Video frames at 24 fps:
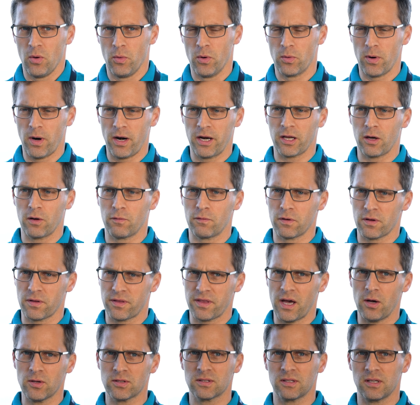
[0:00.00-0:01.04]
We're running over a
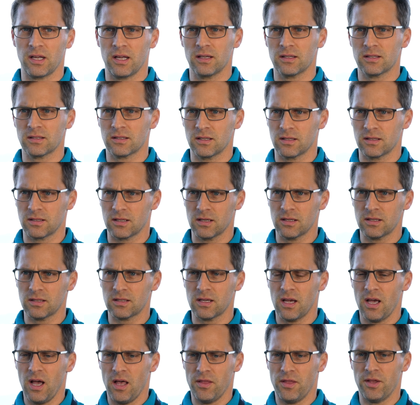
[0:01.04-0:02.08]
thousand
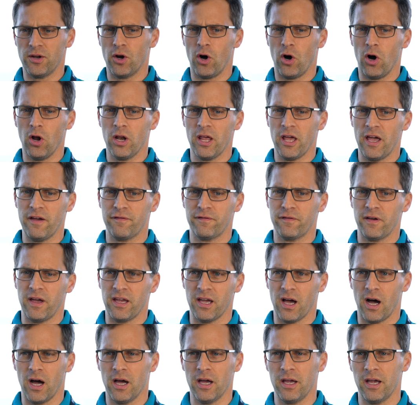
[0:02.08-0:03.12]
instances that all have
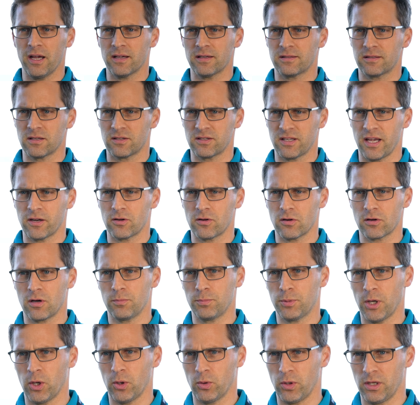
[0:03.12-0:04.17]
AI as the central
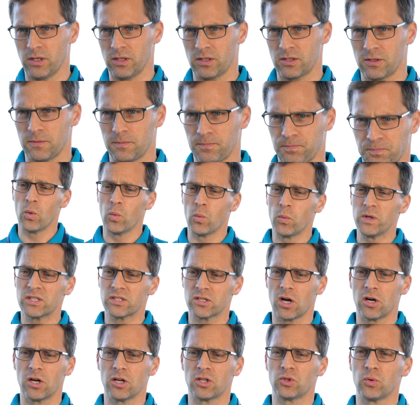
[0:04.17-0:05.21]
component. We
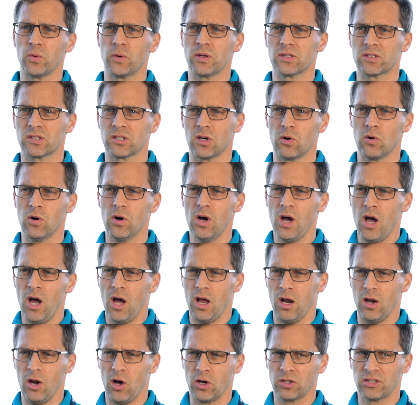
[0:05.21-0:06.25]
started doing so
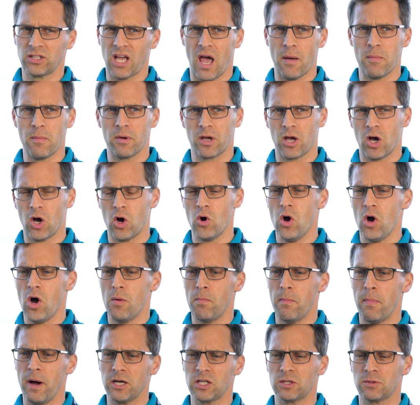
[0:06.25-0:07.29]
a long time ago,
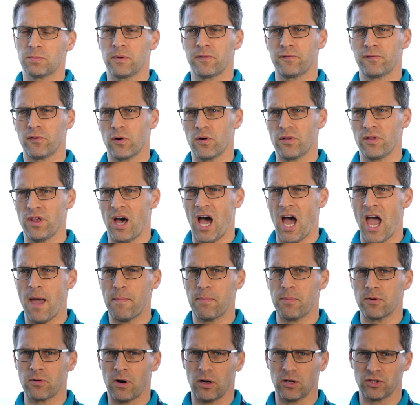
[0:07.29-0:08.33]
much before the
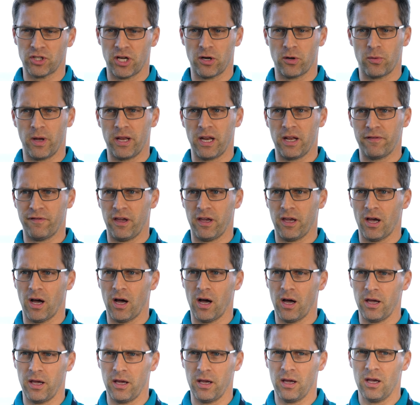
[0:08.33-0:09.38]
hype around generative
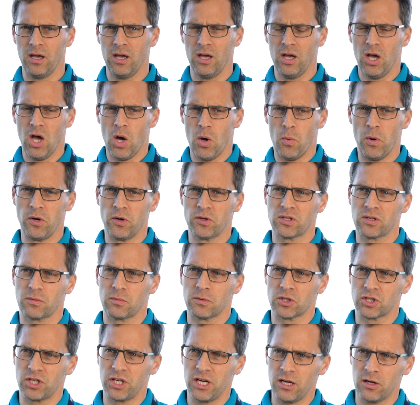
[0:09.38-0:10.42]
AI. We're using
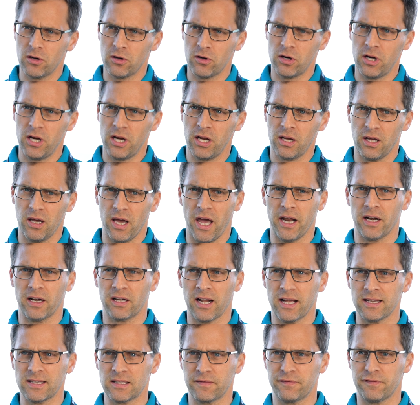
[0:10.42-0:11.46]
machine learning and
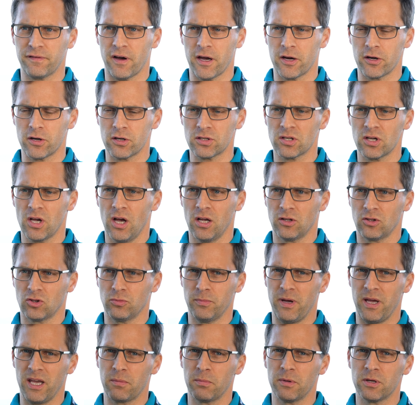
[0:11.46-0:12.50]
classifiers
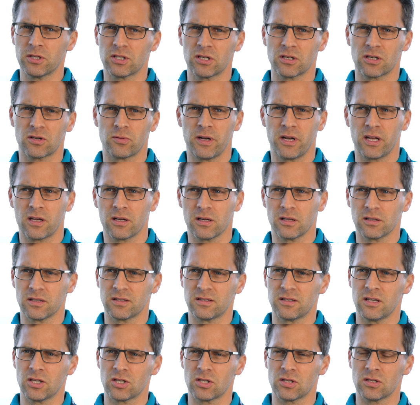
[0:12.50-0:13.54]
to make mission critical
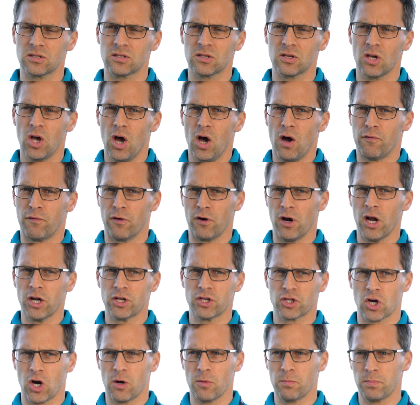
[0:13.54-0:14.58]
decisions for
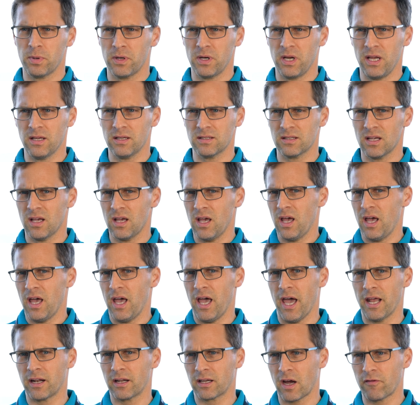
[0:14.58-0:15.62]
large companies
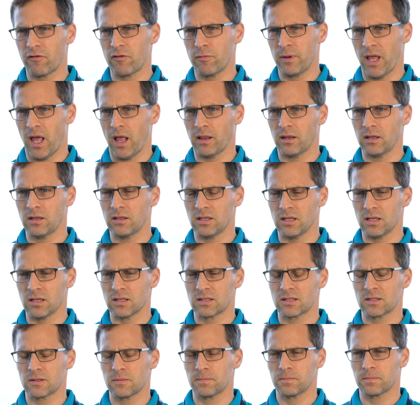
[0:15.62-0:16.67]
and government
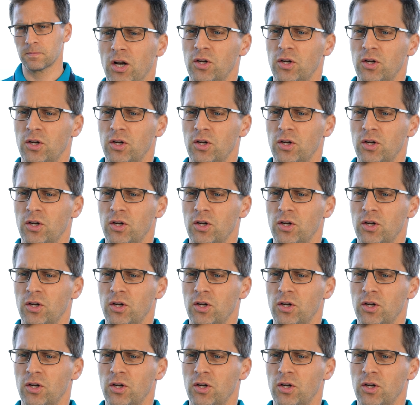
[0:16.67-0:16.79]
entities.